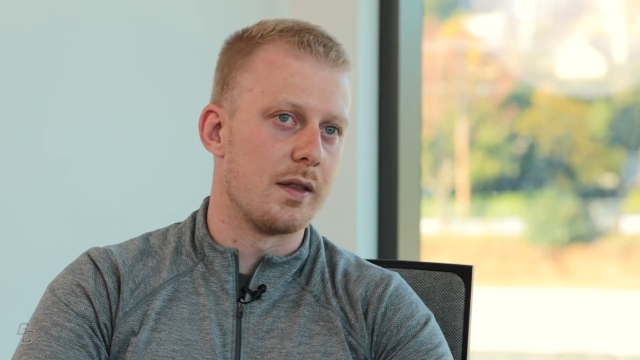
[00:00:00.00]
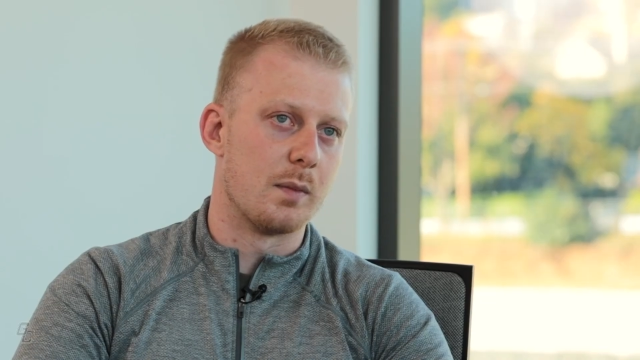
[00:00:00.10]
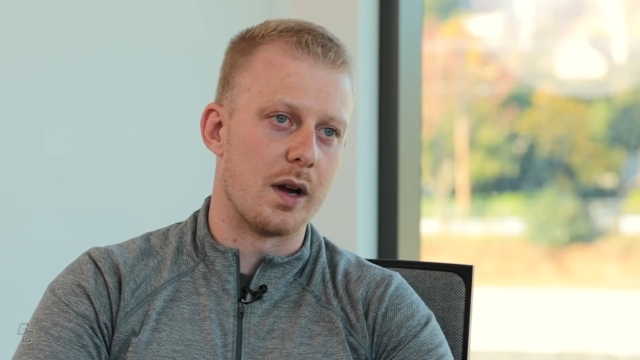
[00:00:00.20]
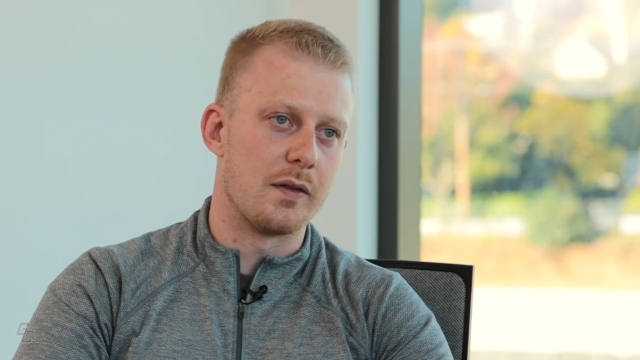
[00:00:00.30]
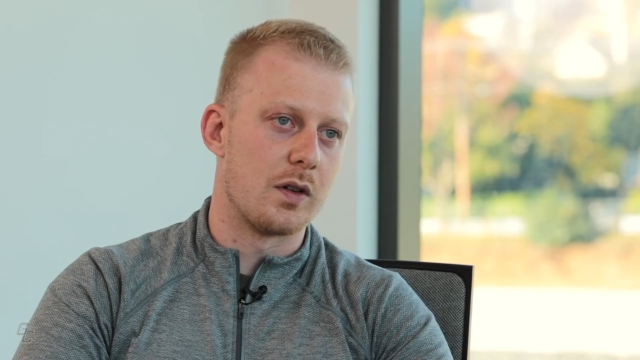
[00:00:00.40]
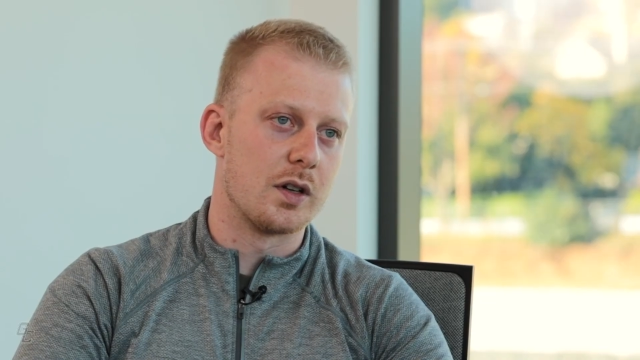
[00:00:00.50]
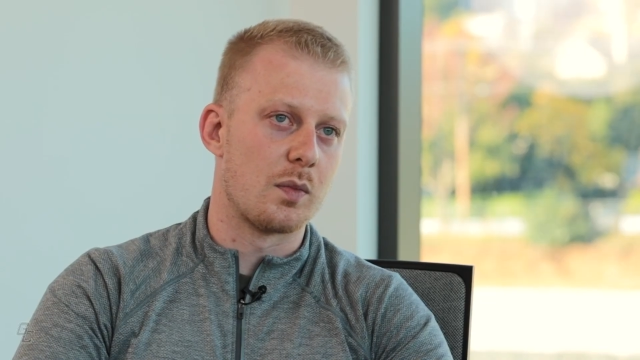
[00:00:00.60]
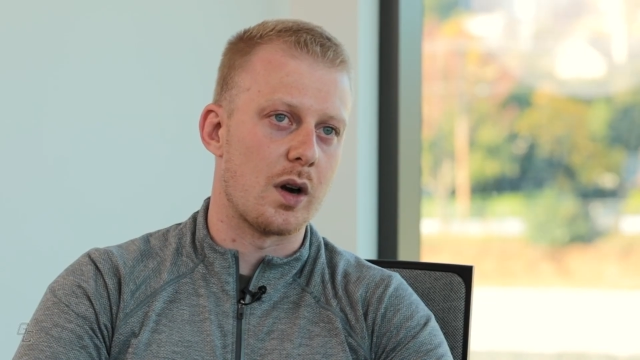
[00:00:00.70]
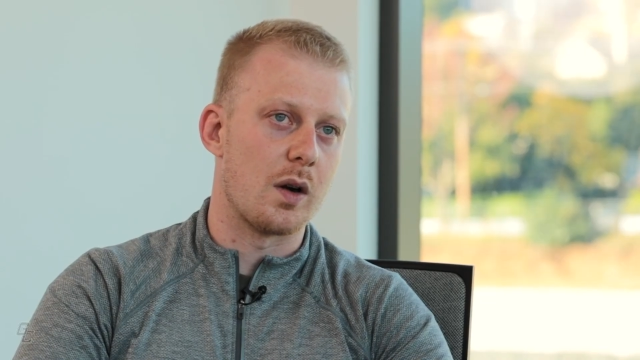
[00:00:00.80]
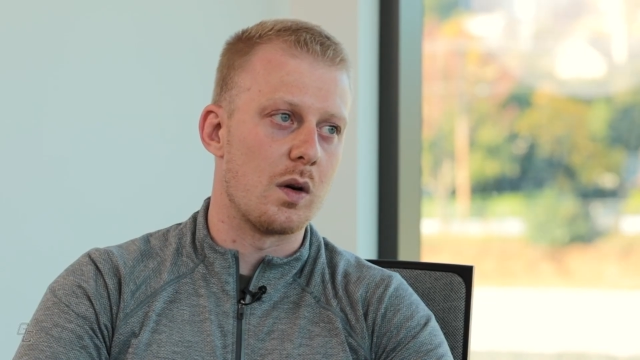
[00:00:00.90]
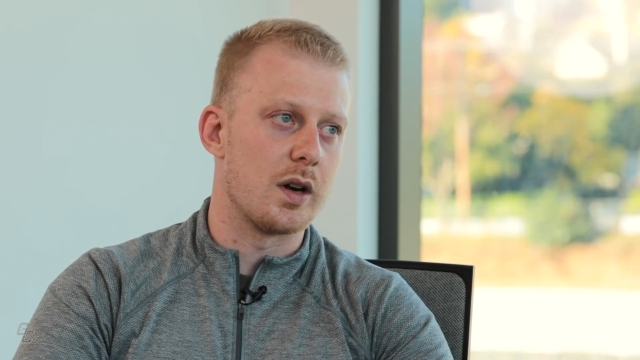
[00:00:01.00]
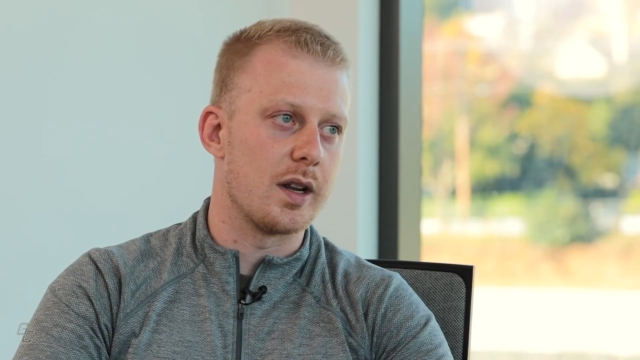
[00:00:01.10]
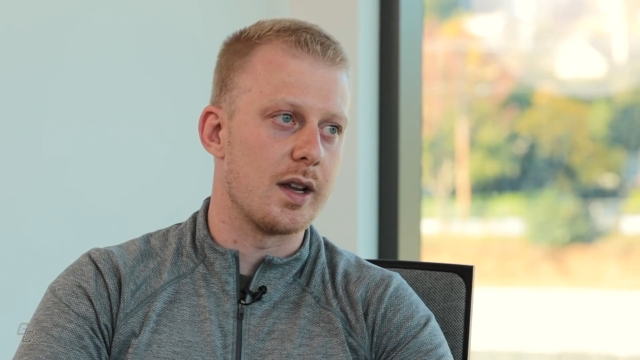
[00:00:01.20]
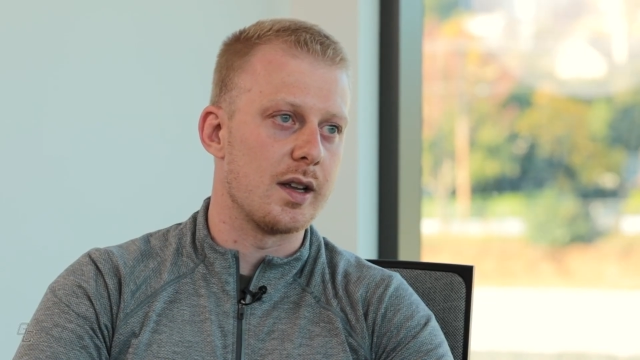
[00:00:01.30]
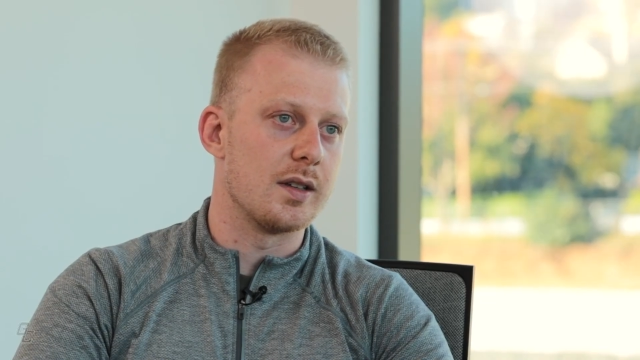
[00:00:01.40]
My first
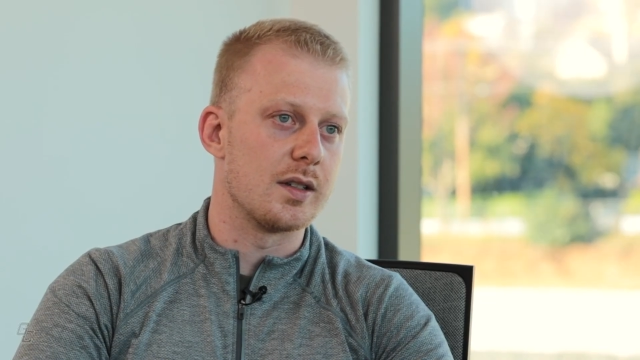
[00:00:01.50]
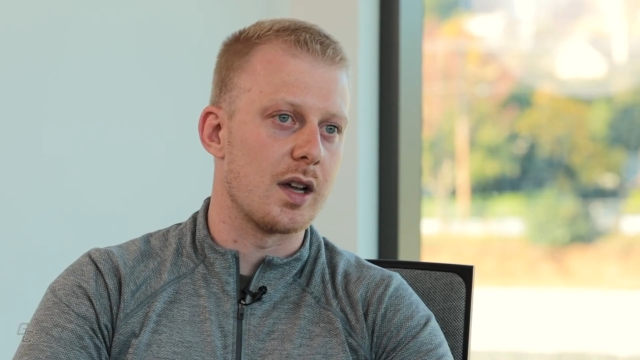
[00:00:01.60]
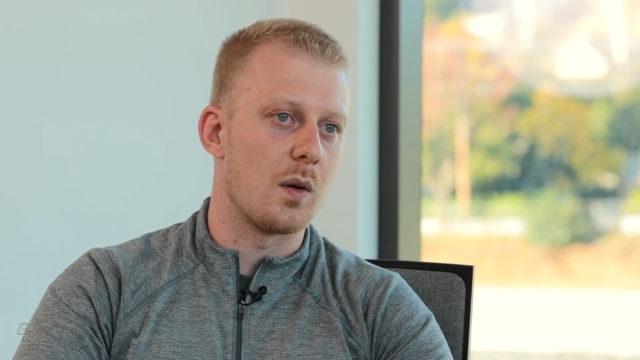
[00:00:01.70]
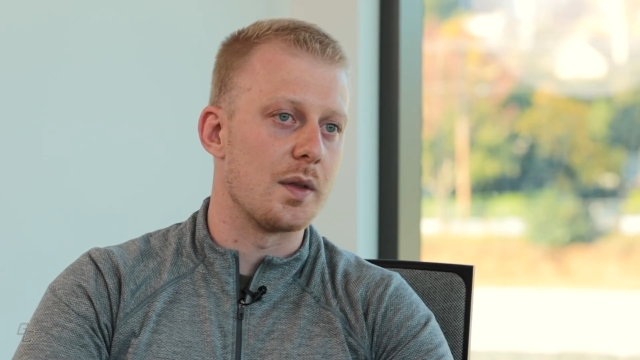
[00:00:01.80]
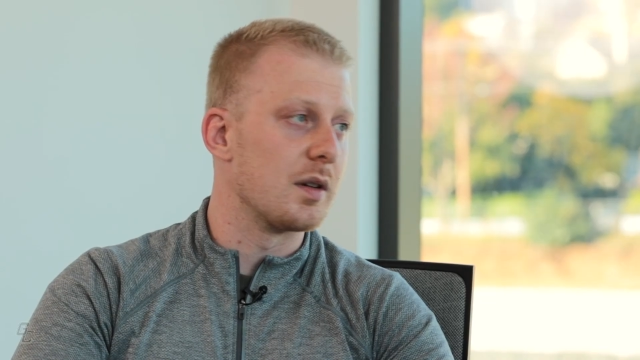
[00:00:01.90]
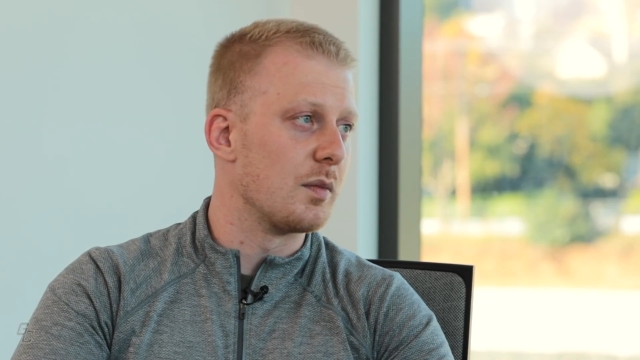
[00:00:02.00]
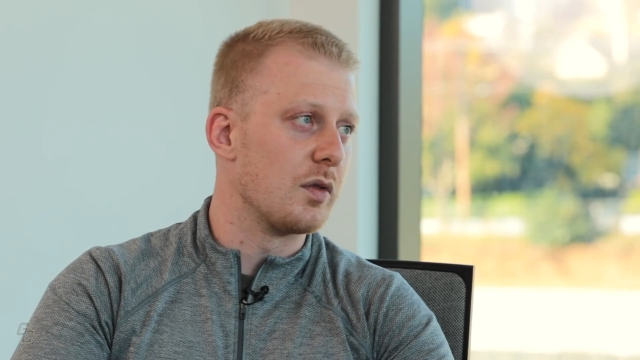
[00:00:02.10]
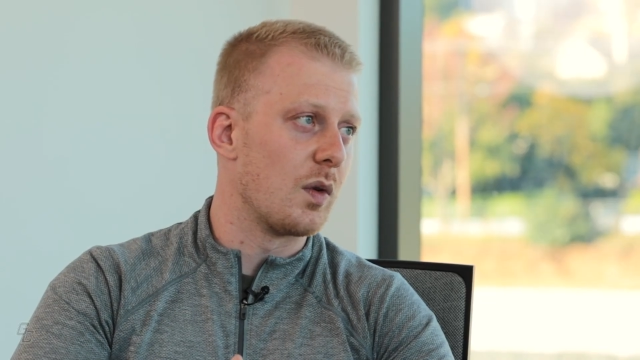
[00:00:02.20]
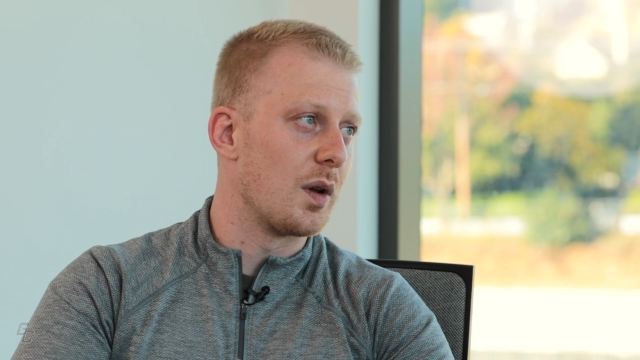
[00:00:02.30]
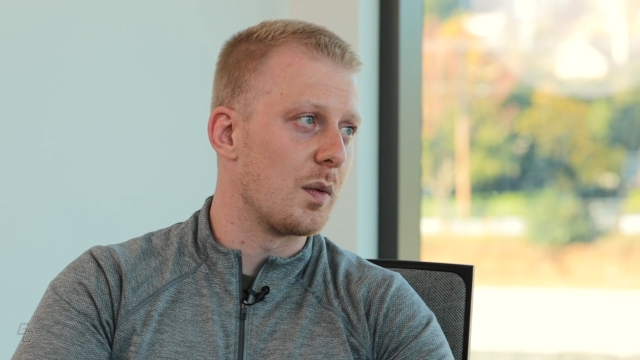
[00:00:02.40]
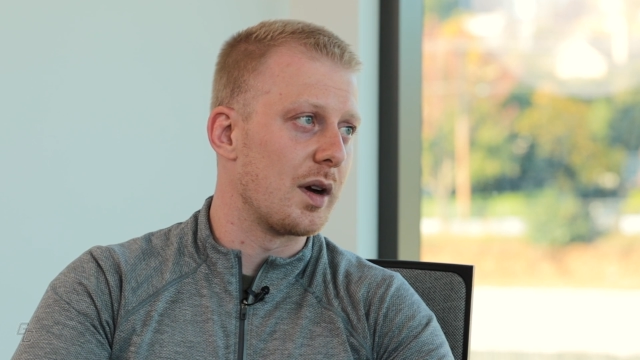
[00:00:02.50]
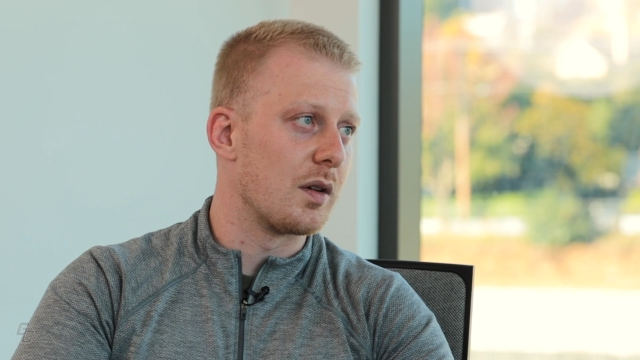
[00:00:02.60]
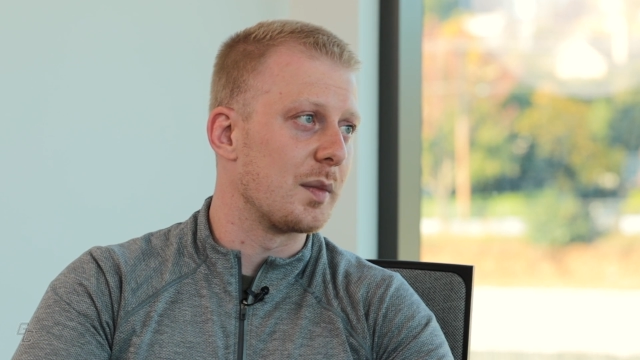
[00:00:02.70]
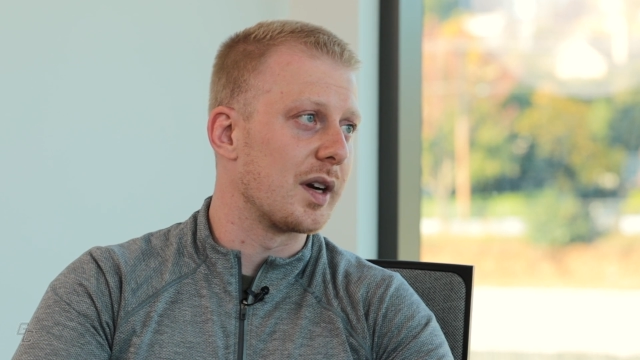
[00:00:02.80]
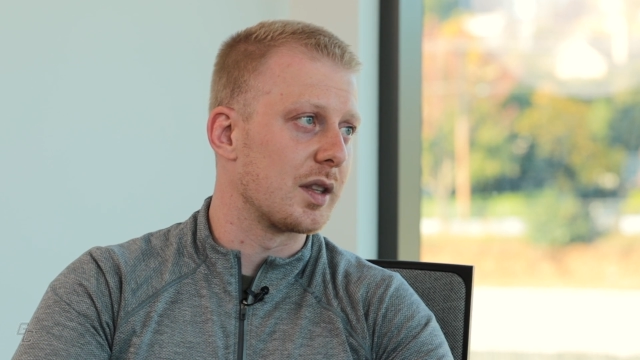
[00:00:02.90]
priority is I want them to move well in the weight
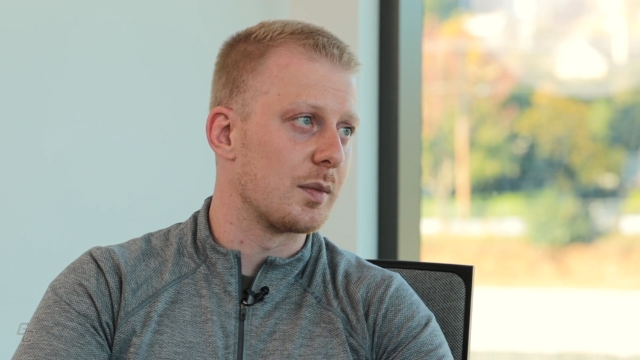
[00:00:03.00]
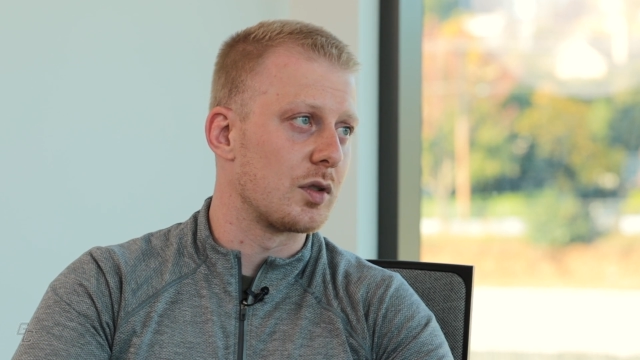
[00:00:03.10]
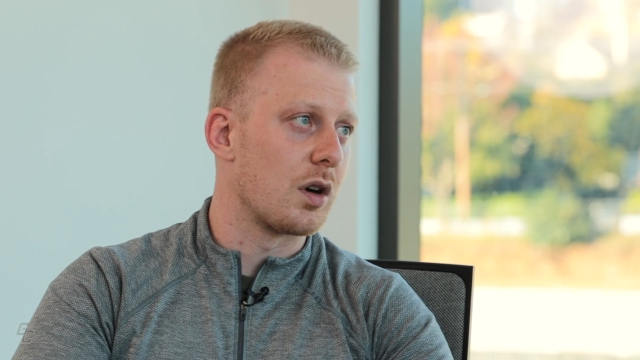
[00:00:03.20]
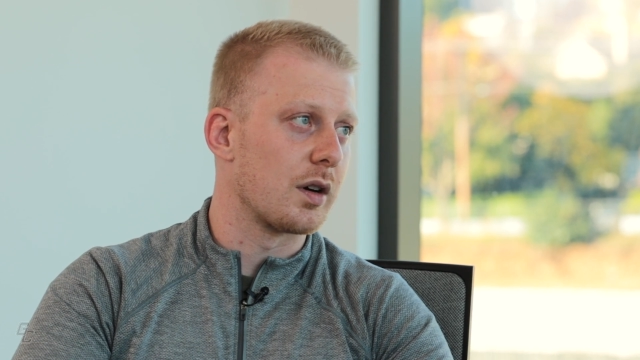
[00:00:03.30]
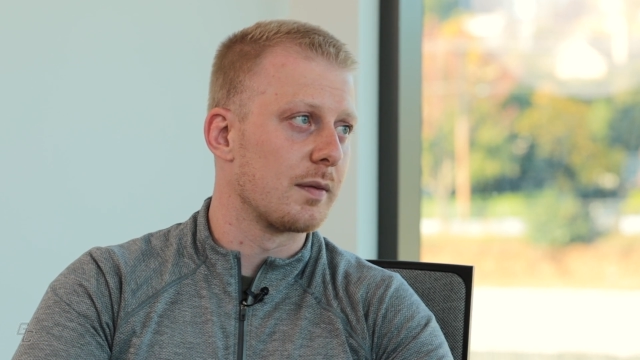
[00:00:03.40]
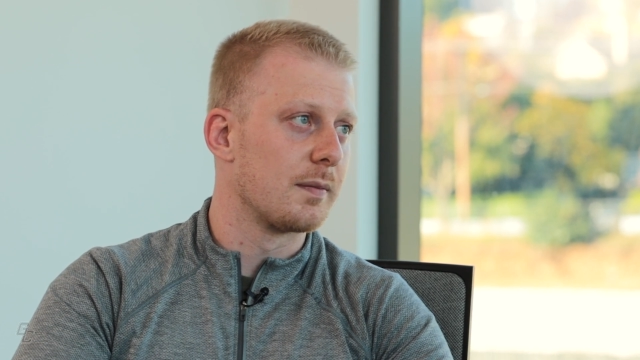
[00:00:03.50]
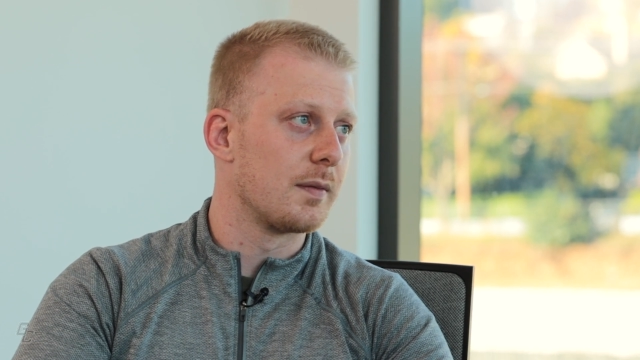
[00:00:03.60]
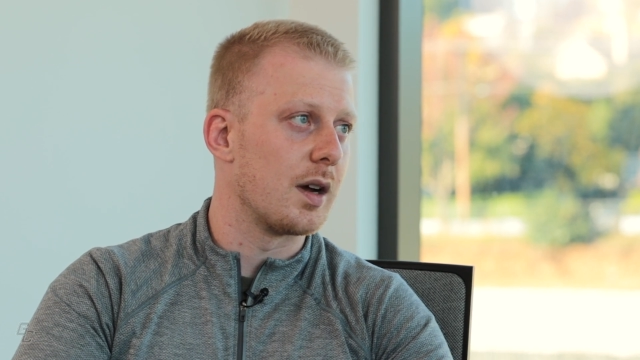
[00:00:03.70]
room and get them stronger,